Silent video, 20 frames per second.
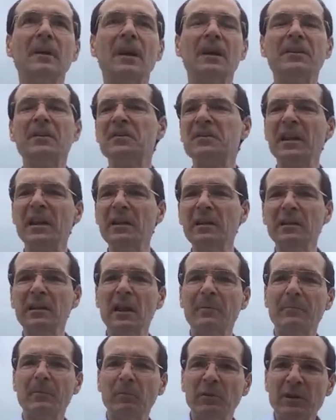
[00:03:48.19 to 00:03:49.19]
And you say,
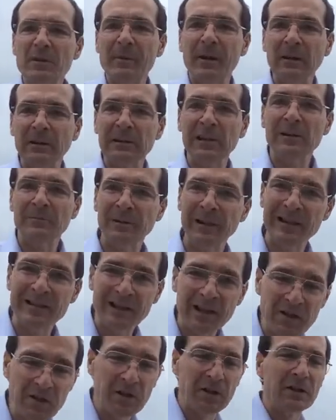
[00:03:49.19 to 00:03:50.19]
yeah, but what about
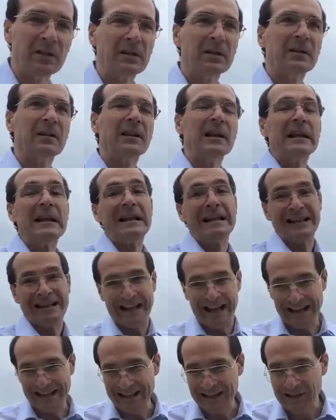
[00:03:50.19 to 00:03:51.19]
globalization?
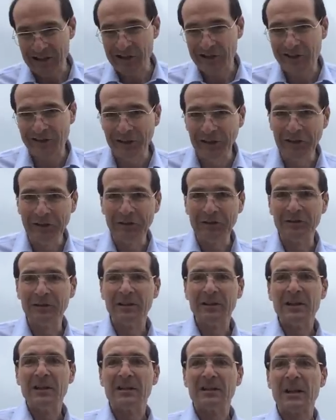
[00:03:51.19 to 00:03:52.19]
Yes, it's true
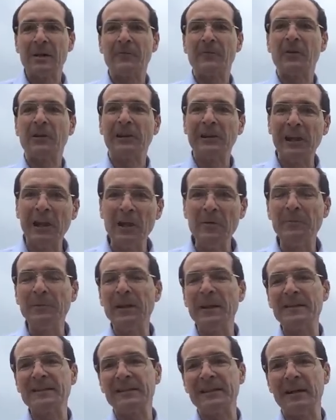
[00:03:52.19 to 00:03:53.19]
that for
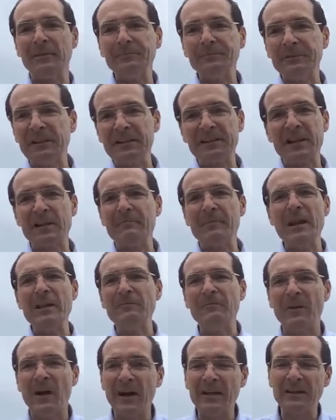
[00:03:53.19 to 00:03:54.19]
globalized companies, they may
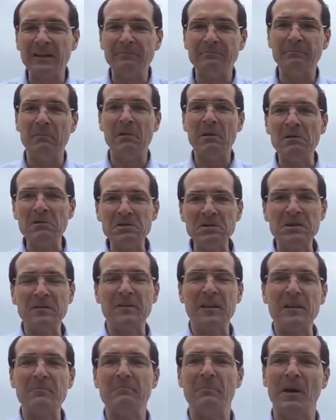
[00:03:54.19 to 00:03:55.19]
find that most
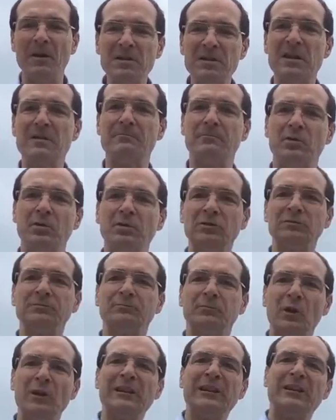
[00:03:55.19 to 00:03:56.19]
of their most
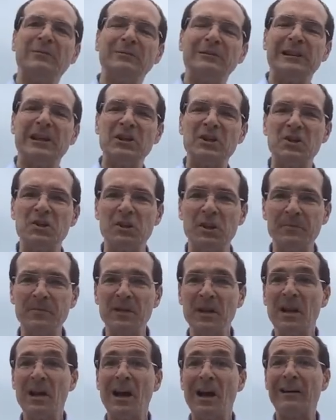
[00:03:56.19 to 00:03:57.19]
important working
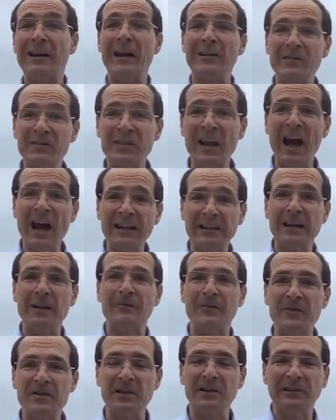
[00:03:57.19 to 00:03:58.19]
relationships are outside their
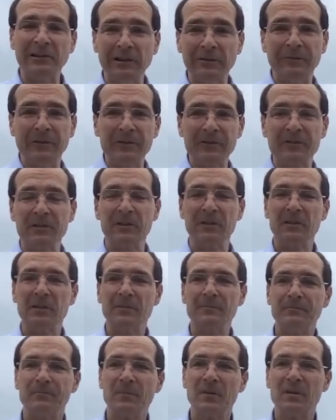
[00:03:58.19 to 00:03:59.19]
physical office.
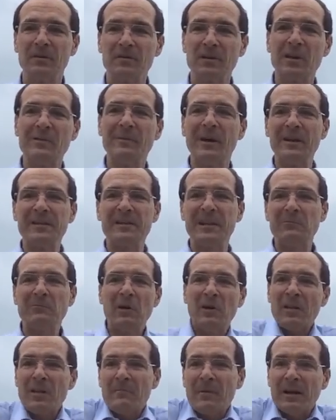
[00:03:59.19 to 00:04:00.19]
So you might say,
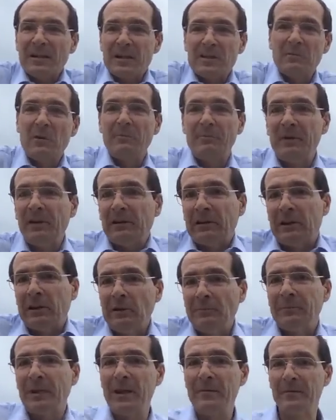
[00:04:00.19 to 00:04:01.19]
well, they might as well be at
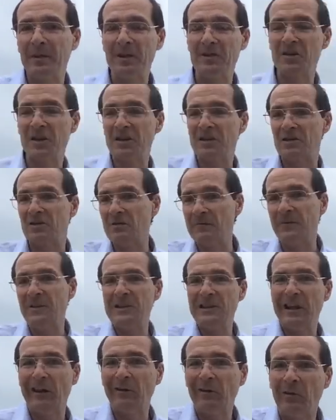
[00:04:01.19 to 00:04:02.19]
home then just do
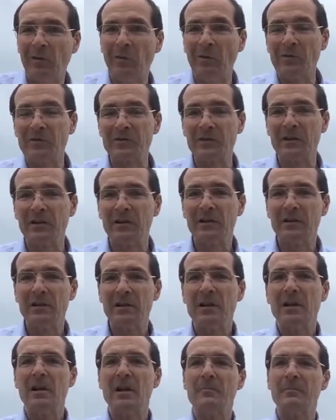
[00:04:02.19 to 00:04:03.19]
video calls.
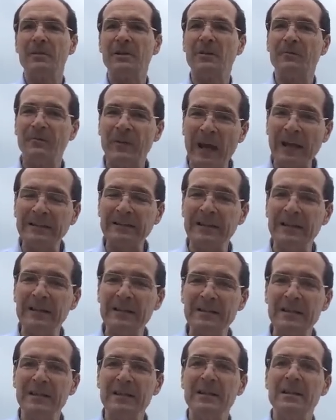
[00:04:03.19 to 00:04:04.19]
But the fact
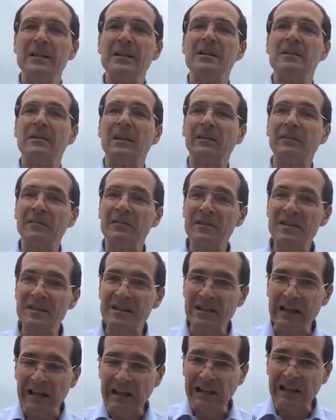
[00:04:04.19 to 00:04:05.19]
is that there is
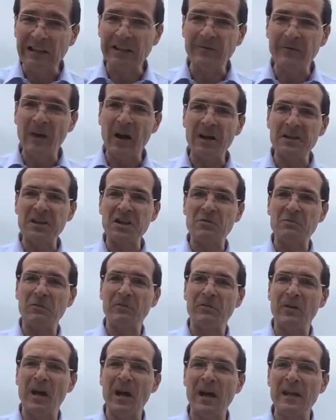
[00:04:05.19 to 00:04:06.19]
still an advantage we
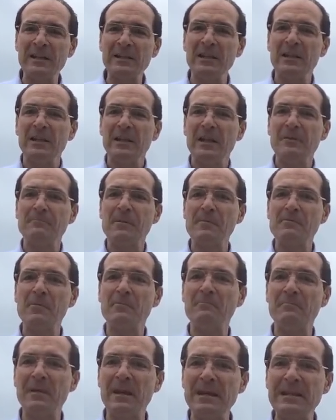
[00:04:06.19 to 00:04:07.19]
find in people
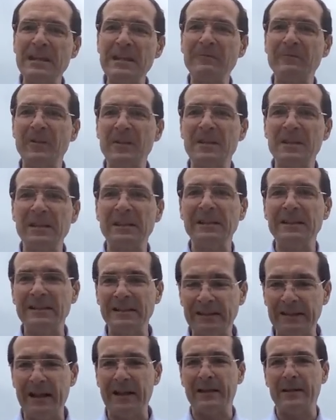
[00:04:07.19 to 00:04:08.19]
meeting physically
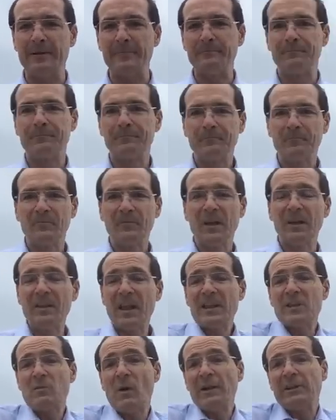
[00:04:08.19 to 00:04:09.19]
together. And
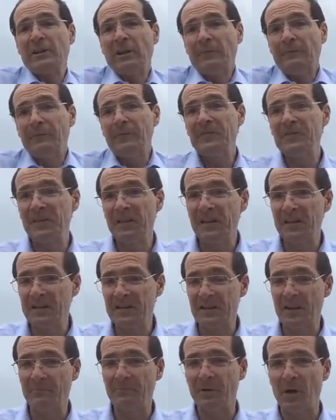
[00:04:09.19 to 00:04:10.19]
that's why conferencing is
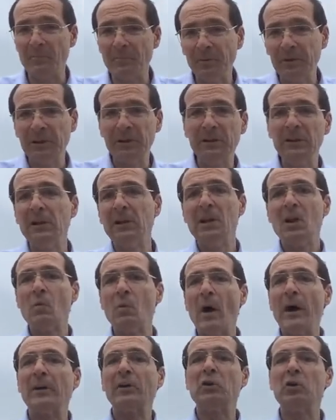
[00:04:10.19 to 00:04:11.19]
so popular,
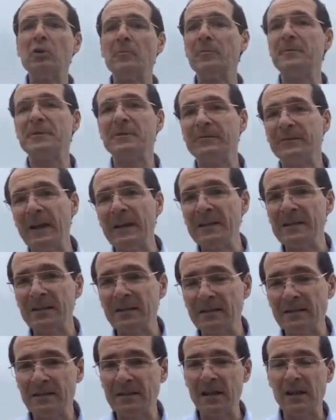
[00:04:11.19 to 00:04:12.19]
why corporate events
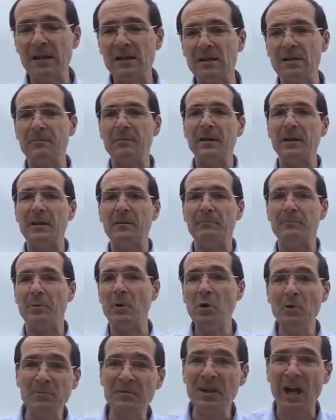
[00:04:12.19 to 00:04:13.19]
continue to be a
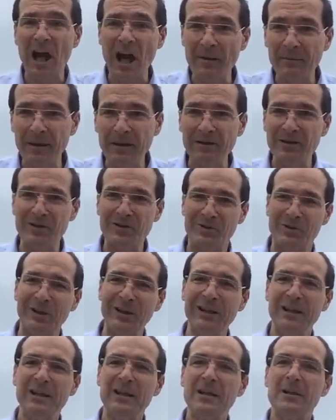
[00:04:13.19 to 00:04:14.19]
boom time industry.